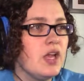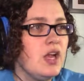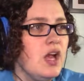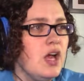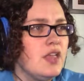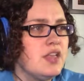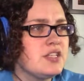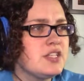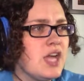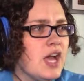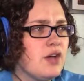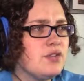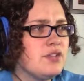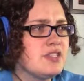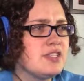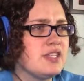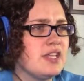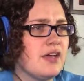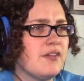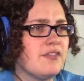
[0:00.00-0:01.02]
The town
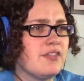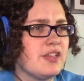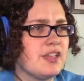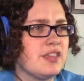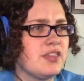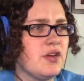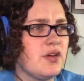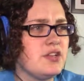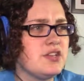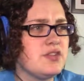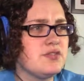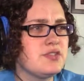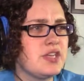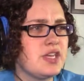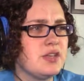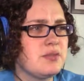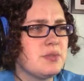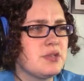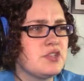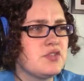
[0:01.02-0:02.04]
is lovely, though I don't
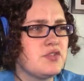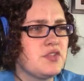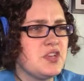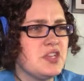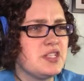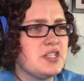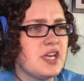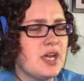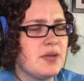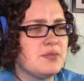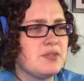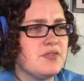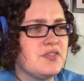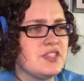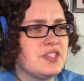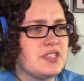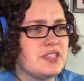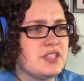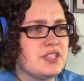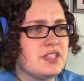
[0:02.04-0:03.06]
get much free time to
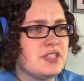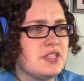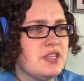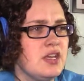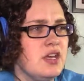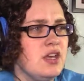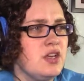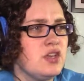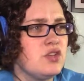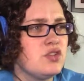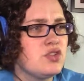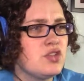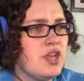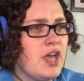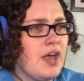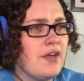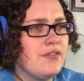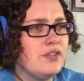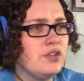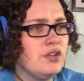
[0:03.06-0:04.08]
visit it. You should
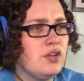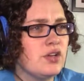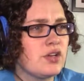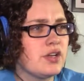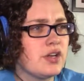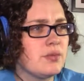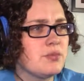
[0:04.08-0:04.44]
have a look.